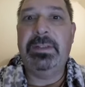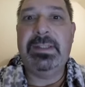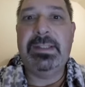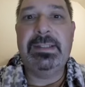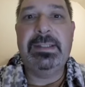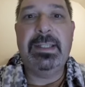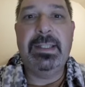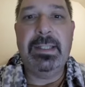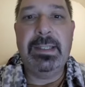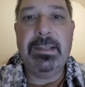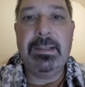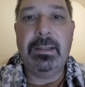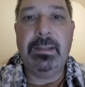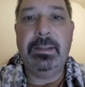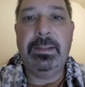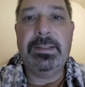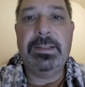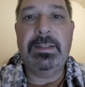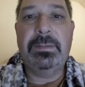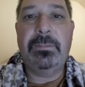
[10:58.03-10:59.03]
Is it illegal?
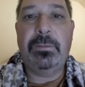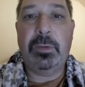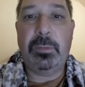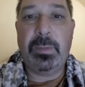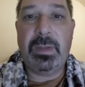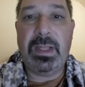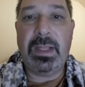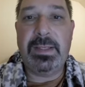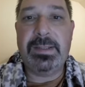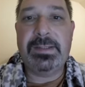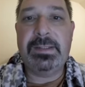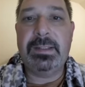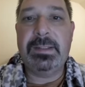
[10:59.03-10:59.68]
Is it formalized?